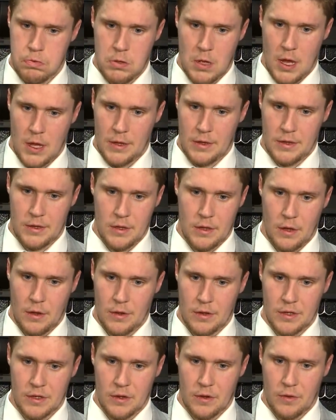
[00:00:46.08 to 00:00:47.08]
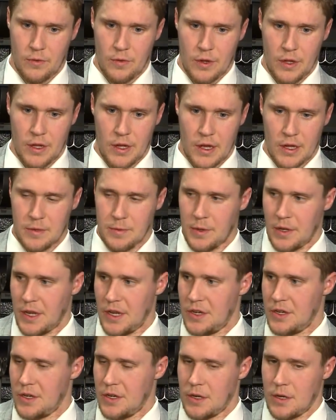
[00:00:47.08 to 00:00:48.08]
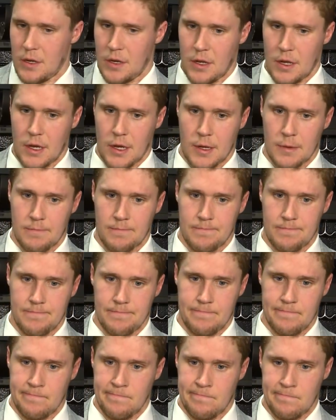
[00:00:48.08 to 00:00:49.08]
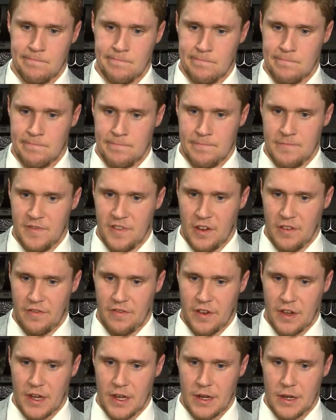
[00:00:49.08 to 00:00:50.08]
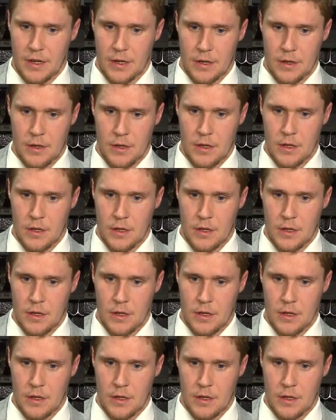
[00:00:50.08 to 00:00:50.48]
No, there's no really explanation. Felt fine, and